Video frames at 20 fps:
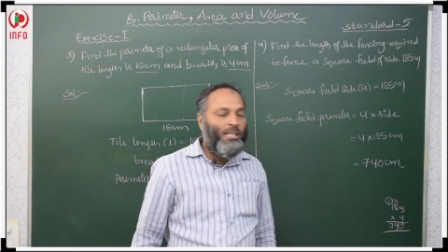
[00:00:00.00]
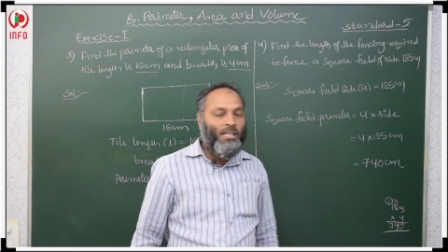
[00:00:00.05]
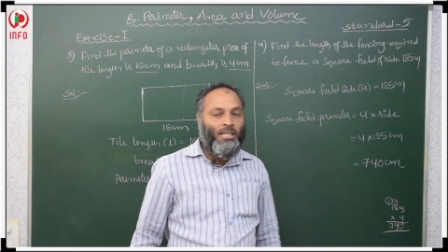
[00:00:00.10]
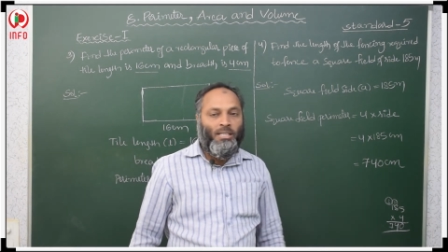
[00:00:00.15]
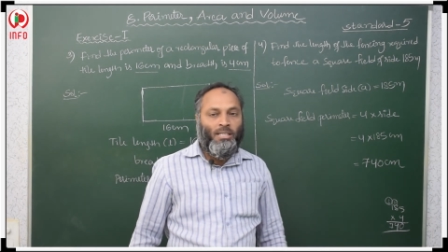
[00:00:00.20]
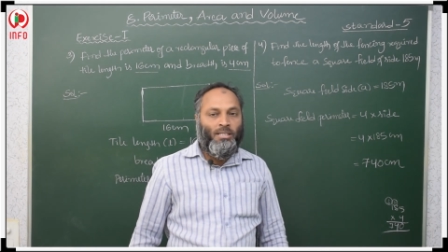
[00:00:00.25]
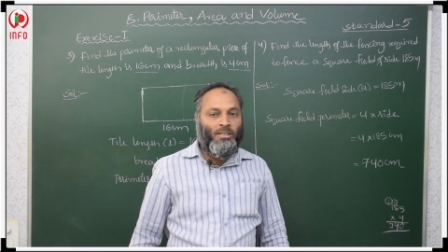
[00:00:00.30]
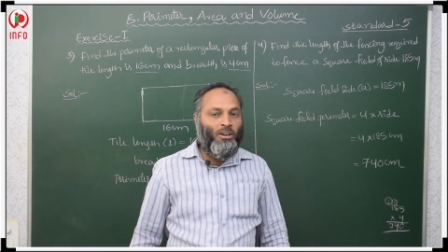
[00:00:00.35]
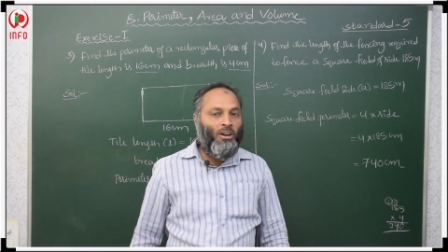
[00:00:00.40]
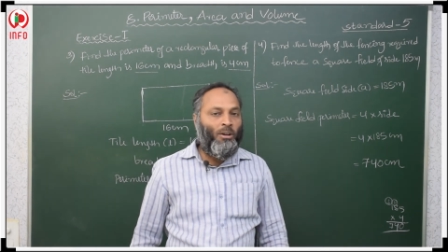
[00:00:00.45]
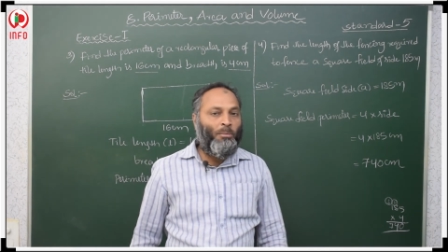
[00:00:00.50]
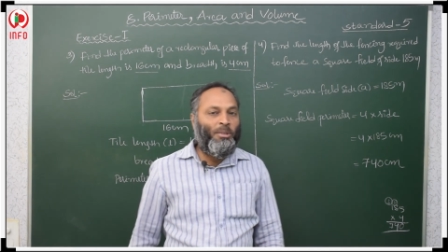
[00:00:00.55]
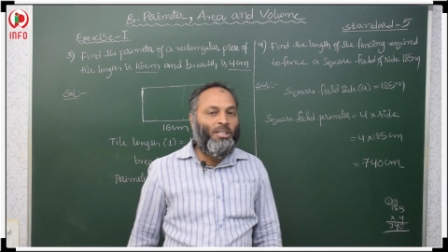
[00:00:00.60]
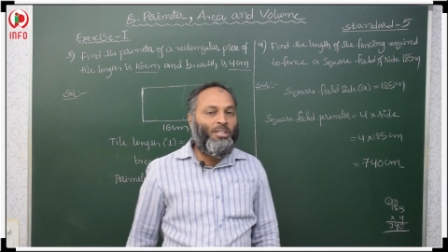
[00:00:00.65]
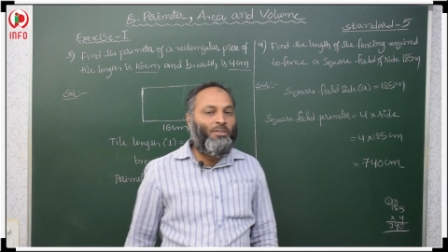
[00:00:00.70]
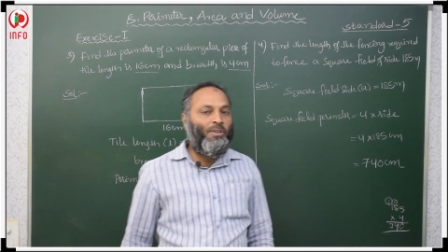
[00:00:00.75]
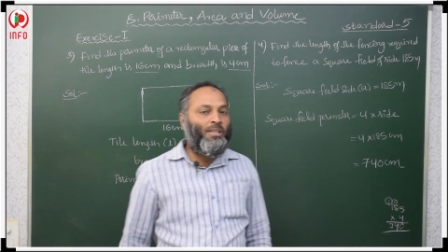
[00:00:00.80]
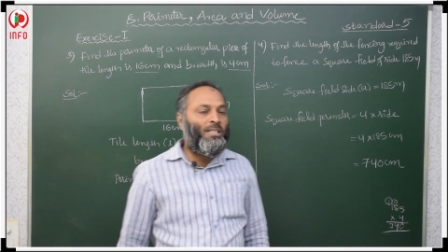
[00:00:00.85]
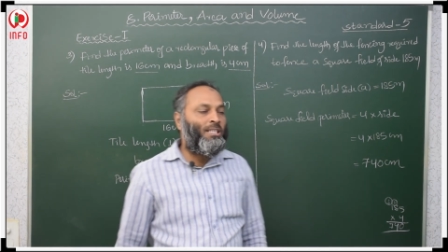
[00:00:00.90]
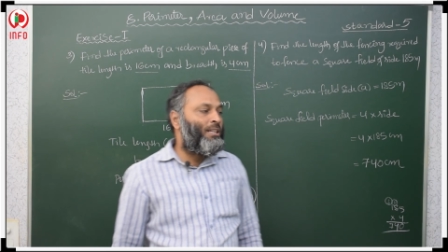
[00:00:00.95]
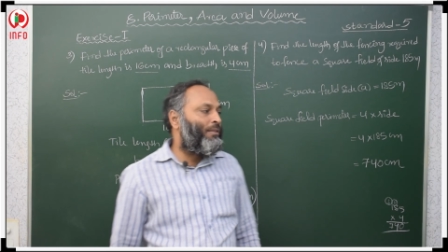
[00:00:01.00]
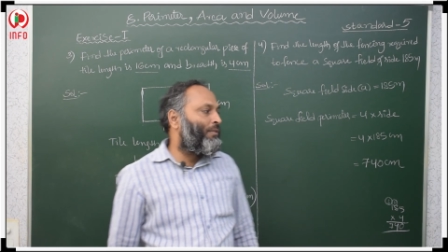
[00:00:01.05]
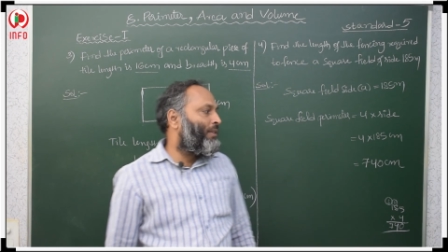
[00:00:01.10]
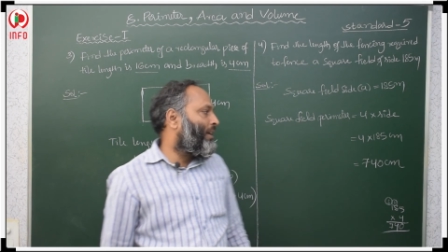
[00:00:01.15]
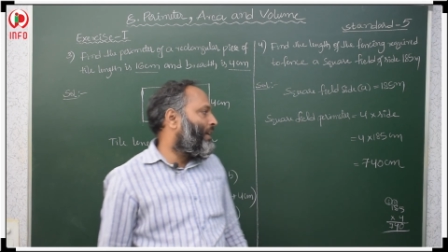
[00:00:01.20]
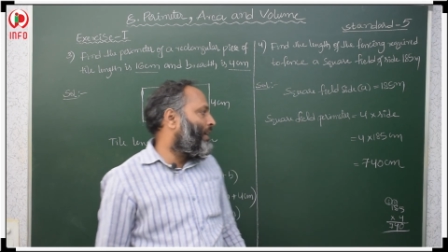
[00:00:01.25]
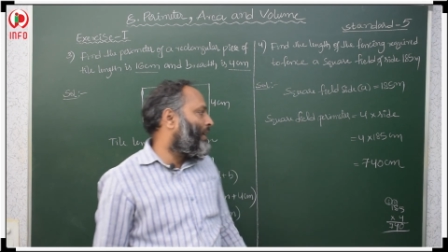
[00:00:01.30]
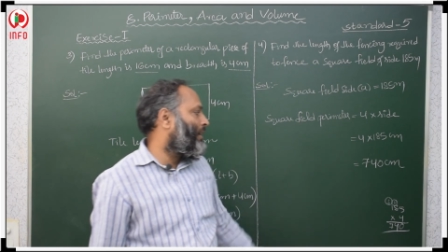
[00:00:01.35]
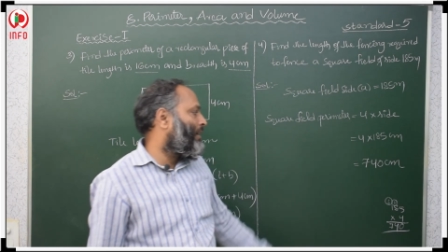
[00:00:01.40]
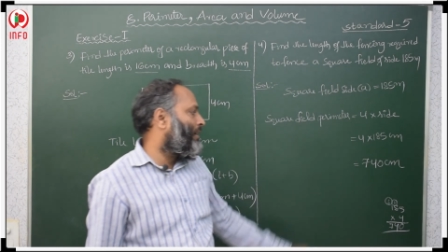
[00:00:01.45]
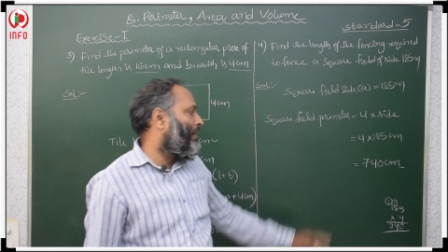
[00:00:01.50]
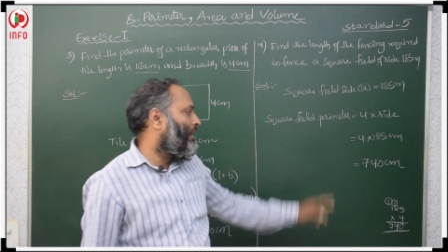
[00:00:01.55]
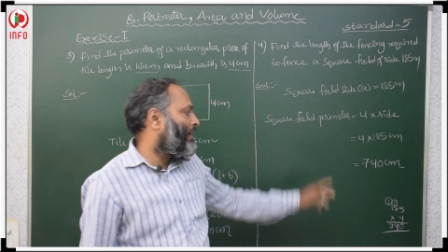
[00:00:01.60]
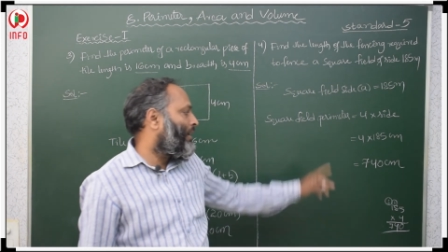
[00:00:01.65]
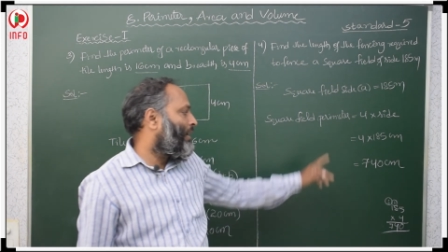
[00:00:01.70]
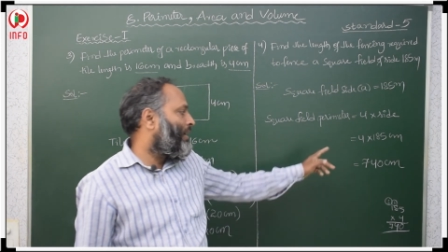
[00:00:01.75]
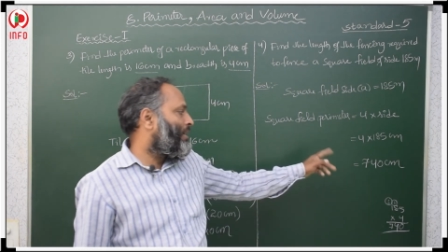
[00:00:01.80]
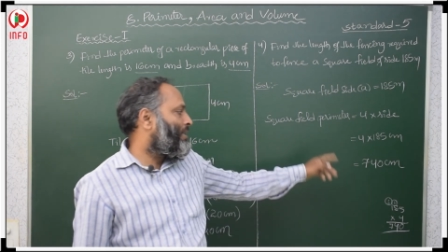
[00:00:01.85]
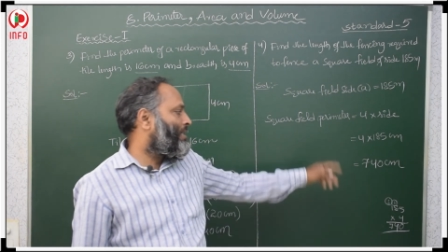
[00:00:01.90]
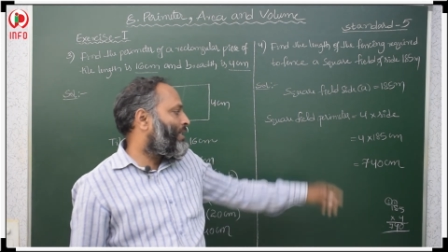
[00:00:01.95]
So, how much fencing we need?
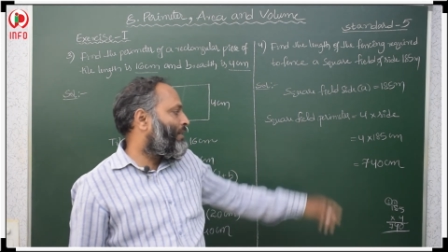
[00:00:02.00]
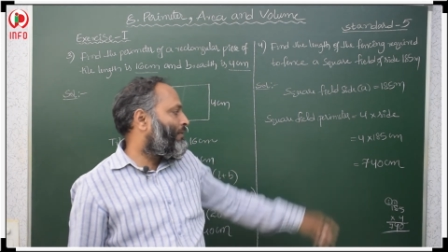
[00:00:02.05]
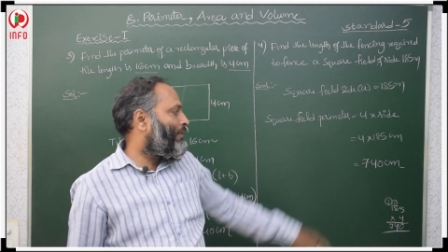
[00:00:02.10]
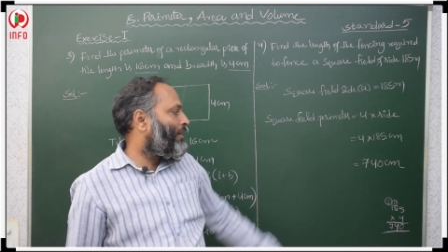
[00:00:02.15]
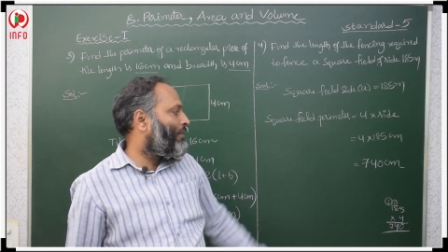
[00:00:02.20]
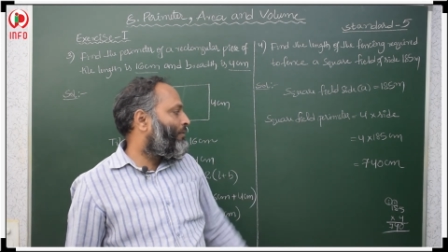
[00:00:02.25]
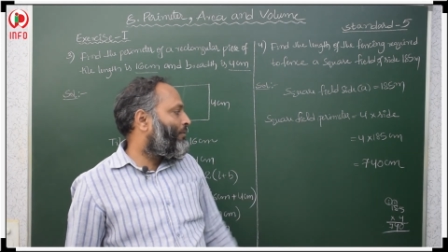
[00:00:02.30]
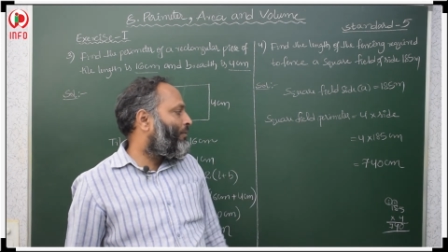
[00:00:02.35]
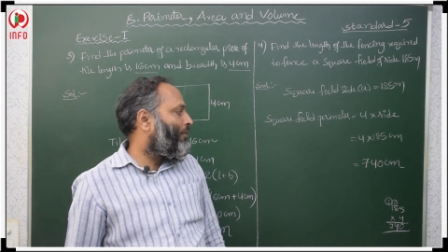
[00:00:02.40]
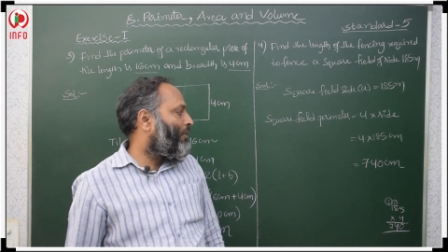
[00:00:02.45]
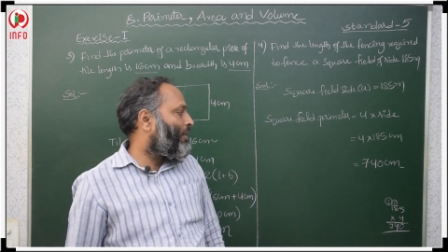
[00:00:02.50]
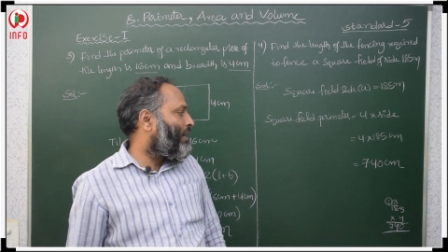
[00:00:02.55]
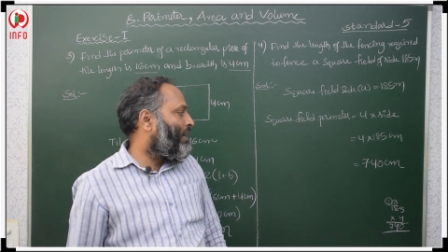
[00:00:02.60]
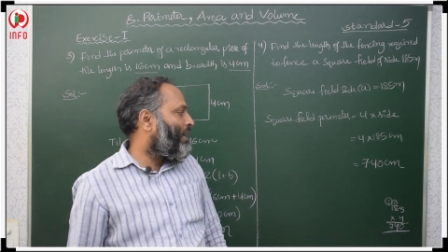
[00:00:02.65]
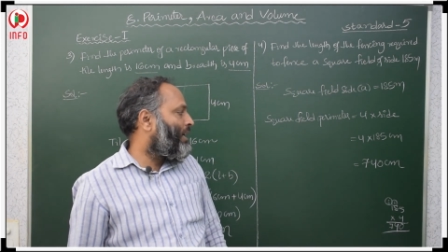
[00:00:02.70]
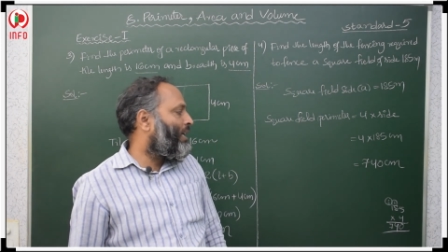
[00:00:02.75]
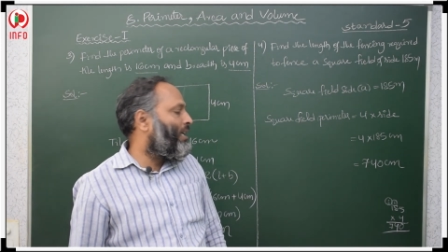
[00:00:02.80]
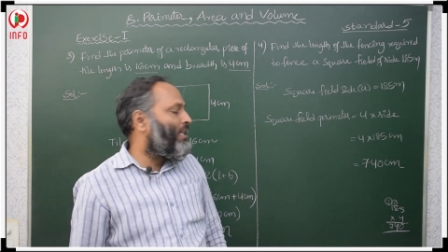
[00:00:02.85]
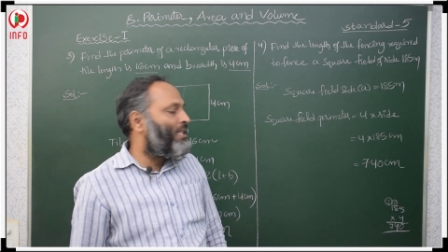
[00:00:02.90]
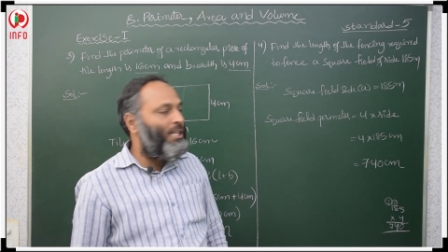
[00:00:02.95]
740